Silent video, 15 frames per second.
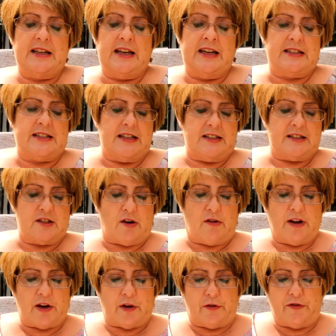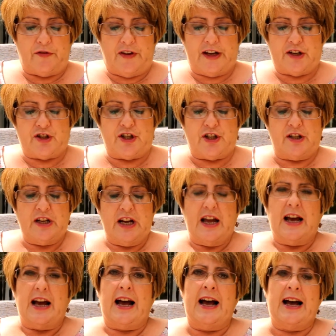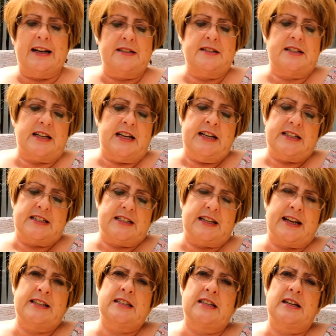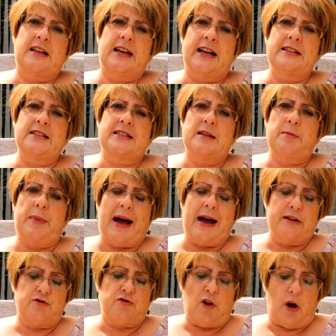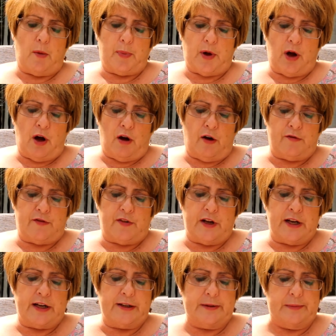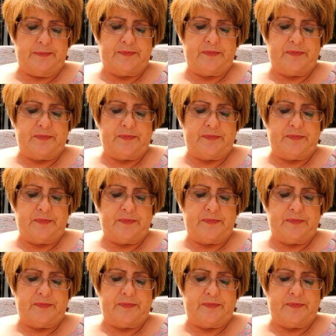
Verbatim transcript: It's historical fiction, and it's set against the backdrop of um,